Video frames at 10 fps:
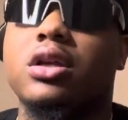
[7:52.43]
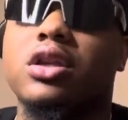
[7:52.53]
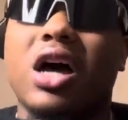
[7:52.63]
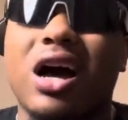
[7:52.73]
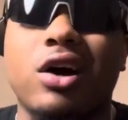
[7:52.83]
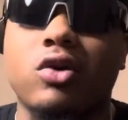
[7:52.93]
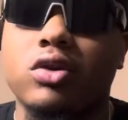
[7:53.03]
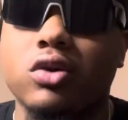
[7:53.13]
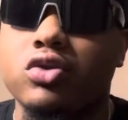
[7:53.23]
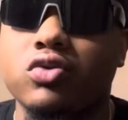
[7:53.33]
Nah, I don't
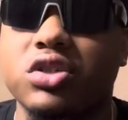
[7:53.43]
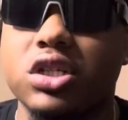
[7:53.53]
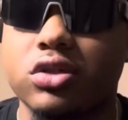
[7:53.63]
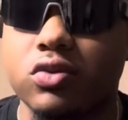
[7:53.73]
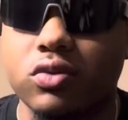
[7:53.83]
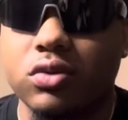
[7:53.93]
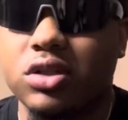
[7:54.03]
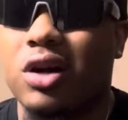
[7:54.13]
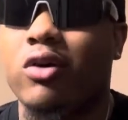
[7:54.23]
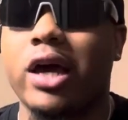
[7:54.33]
know jujitsu,
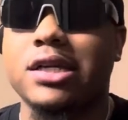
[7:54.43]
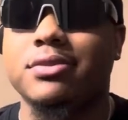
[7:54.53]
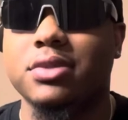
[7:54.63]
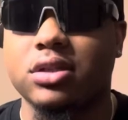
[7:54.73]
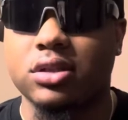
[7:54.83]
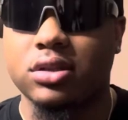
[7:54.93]
so don't ask me.